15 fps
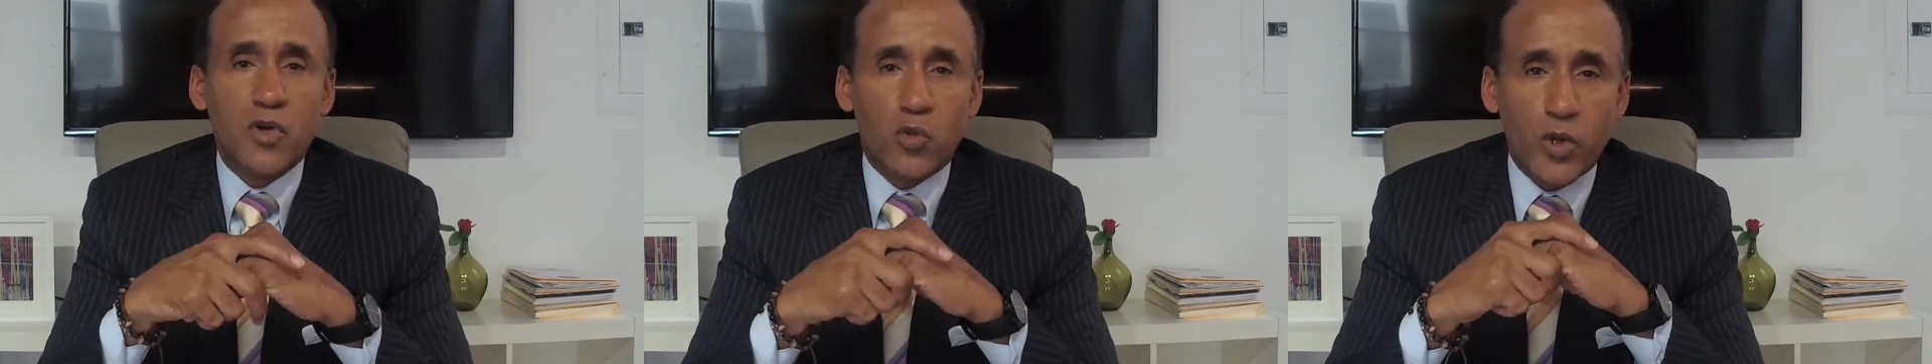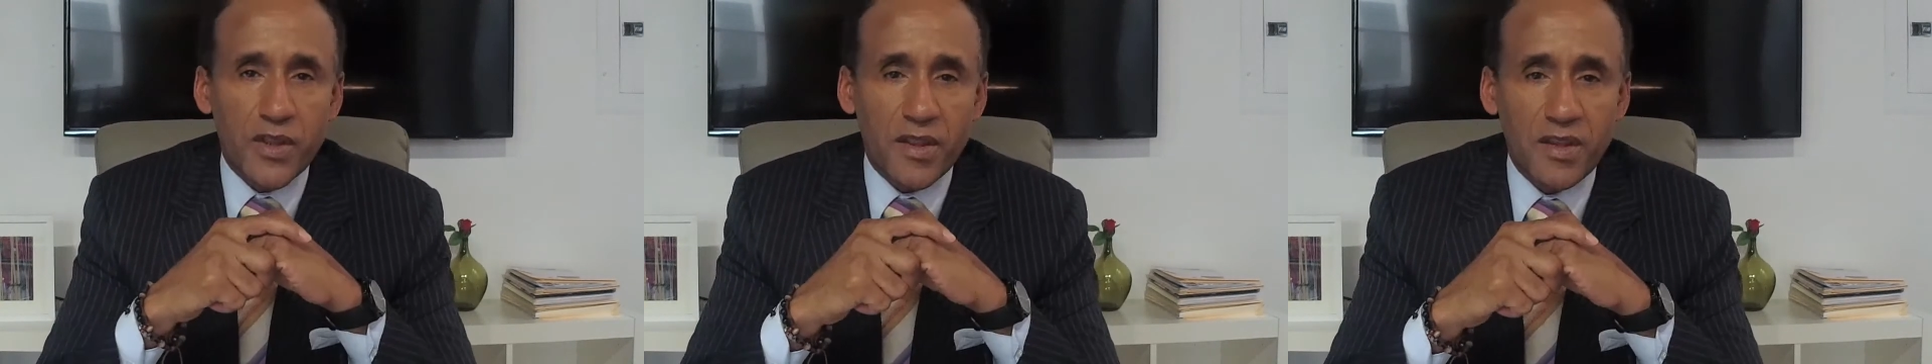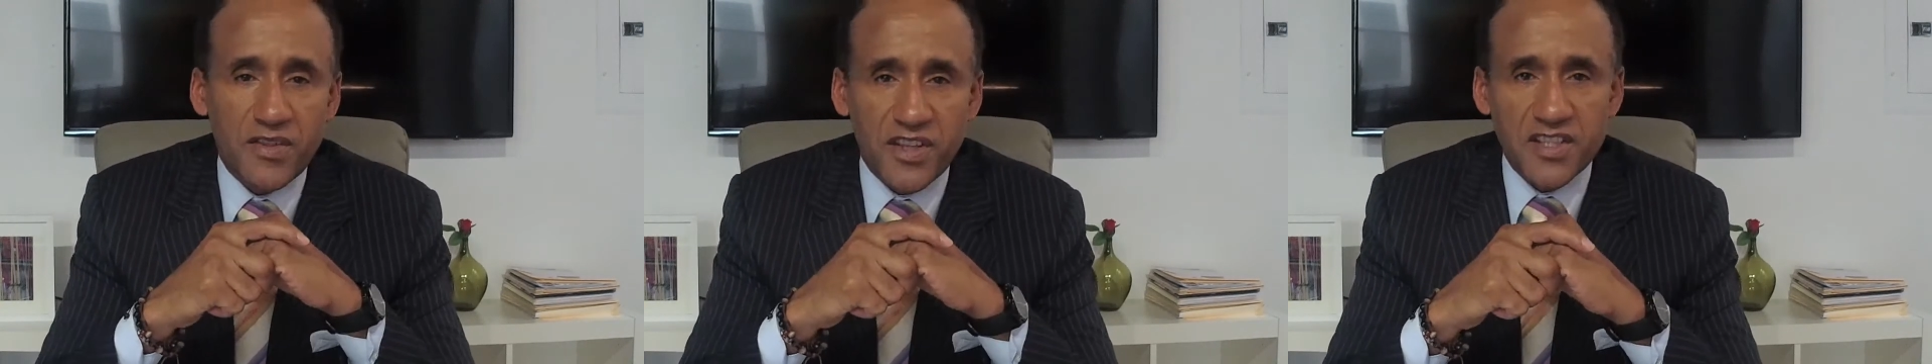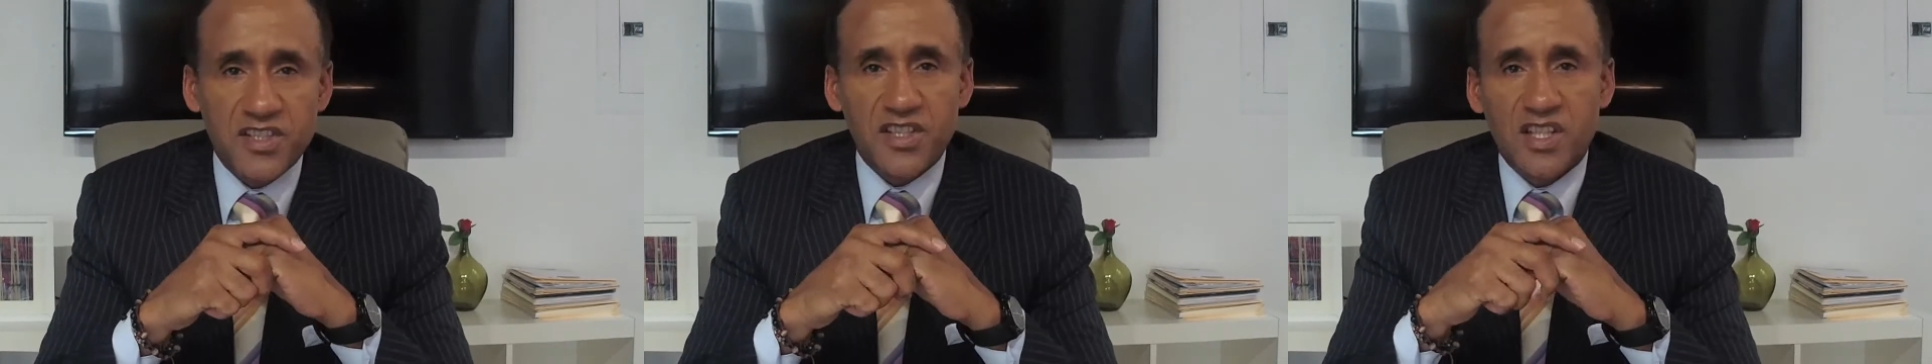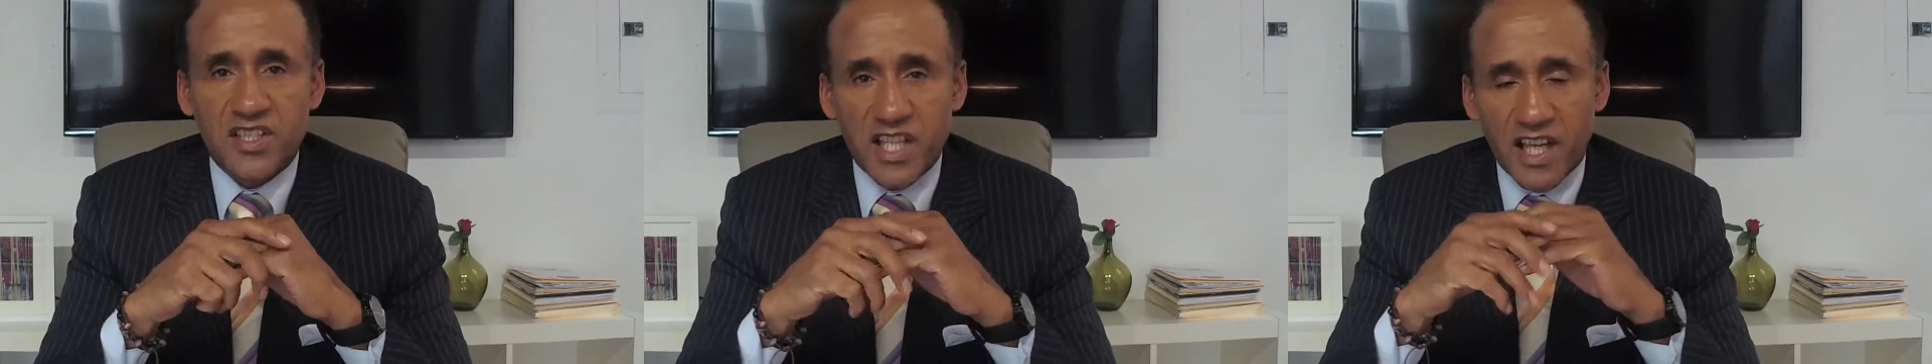with this
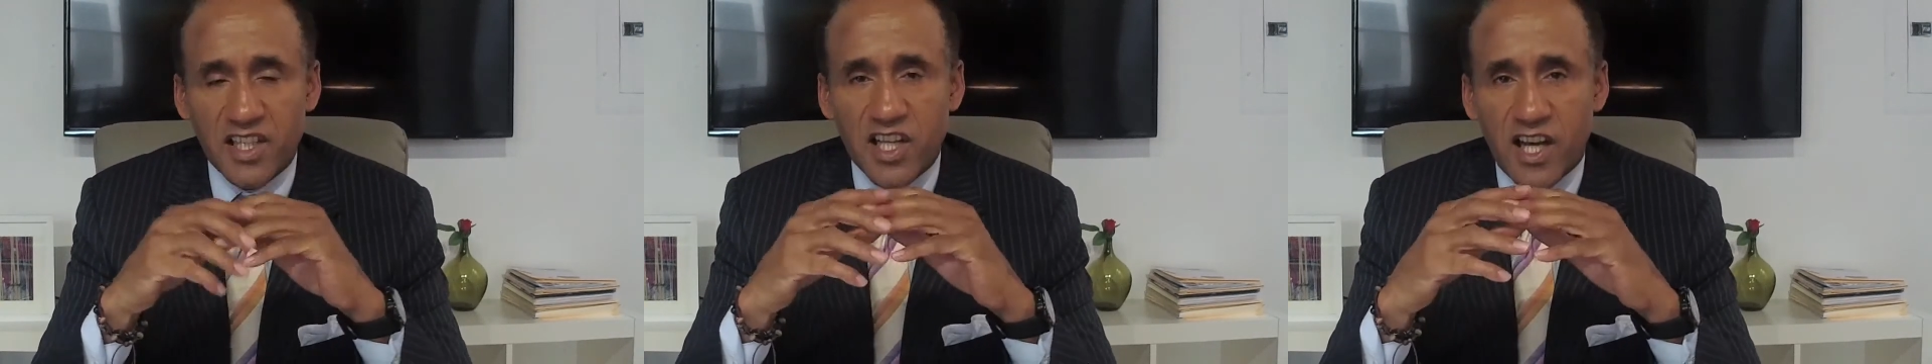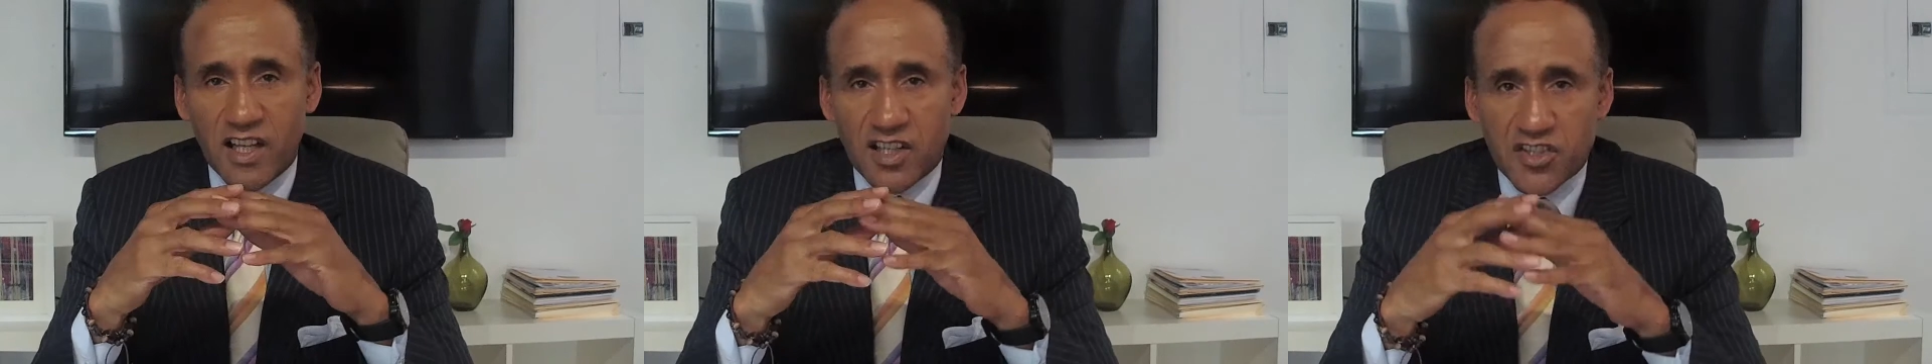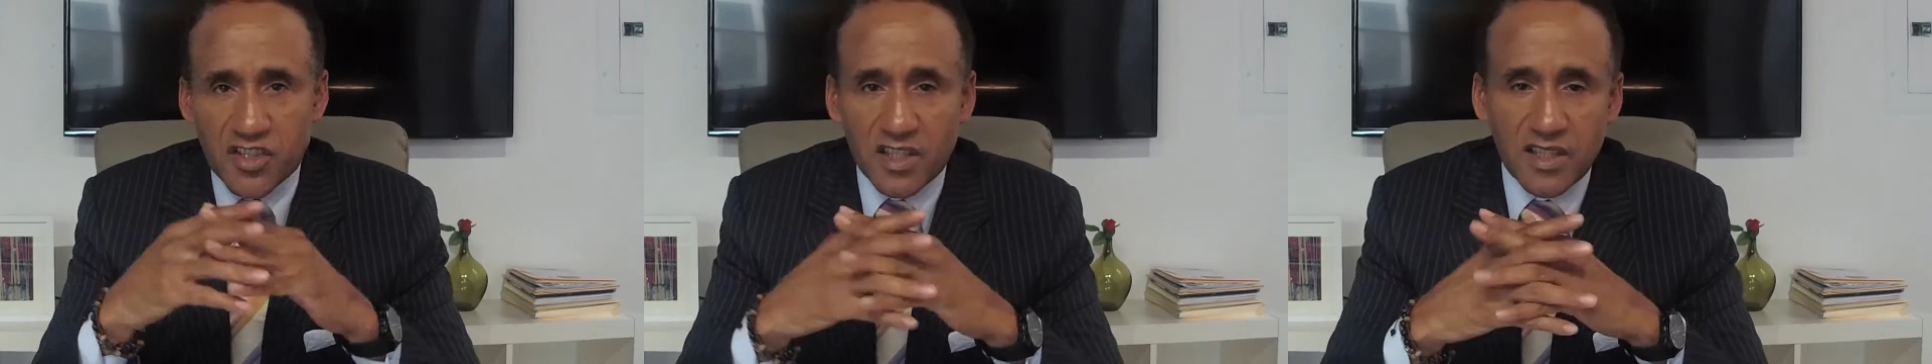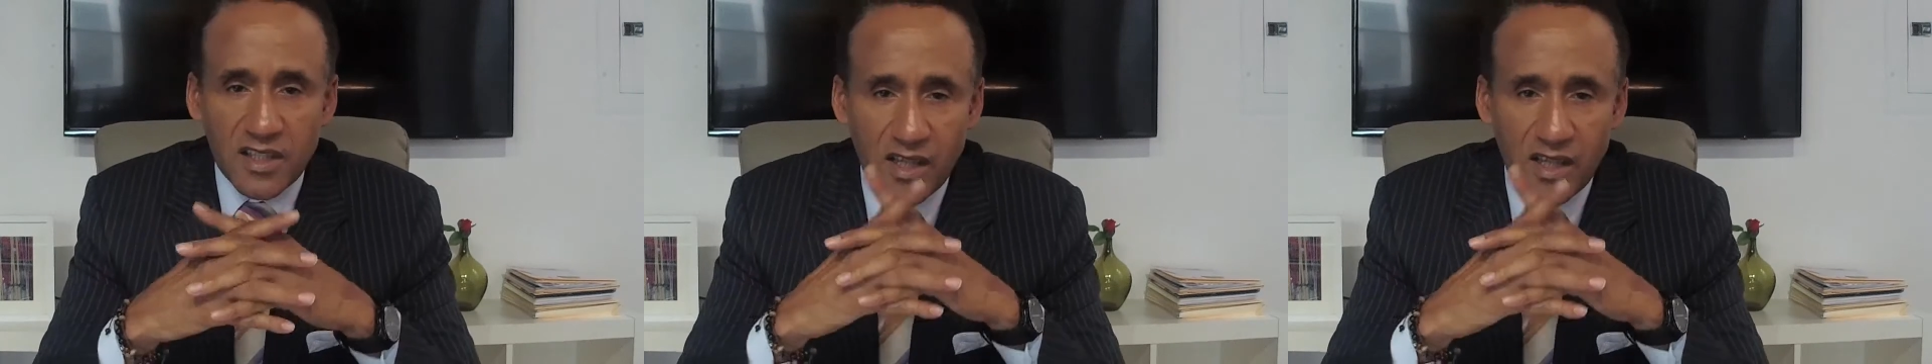technology.